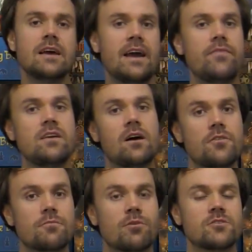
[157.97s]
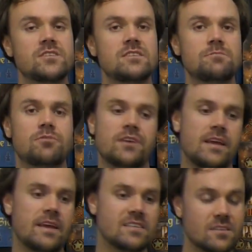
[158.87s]
and the other person is
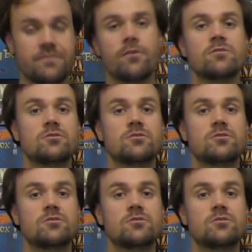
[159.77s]
playing as the folks